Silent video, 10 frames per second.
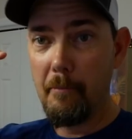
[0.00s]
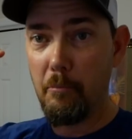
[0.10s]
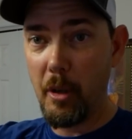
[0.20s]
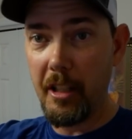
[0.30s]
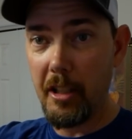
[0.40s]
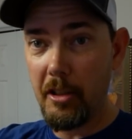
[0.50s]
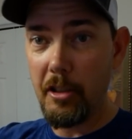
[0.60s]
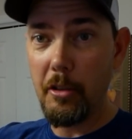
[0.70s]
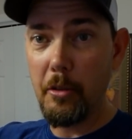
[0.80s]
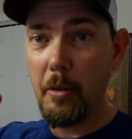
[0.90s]
bringing
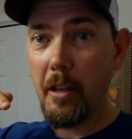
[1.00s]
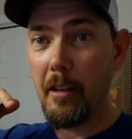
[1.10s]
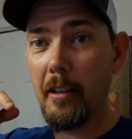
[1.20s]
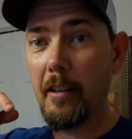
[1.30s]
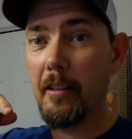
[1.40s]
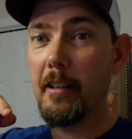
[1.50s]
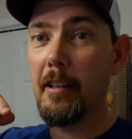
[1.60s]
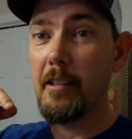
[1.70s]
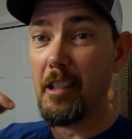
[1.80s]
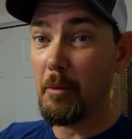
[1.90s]
you
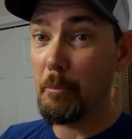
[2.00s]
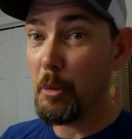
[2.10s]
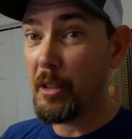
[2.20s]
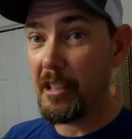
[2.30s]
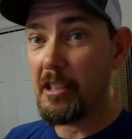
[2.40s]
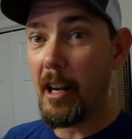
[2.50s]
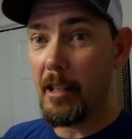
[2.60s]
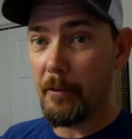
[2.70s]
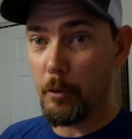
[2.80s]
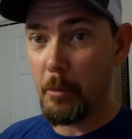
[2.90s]
something pretty
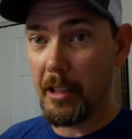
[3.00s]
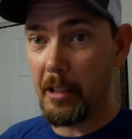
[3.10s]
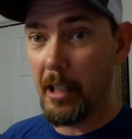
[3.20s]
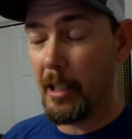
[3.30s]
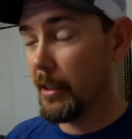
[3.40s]
exciting for me today.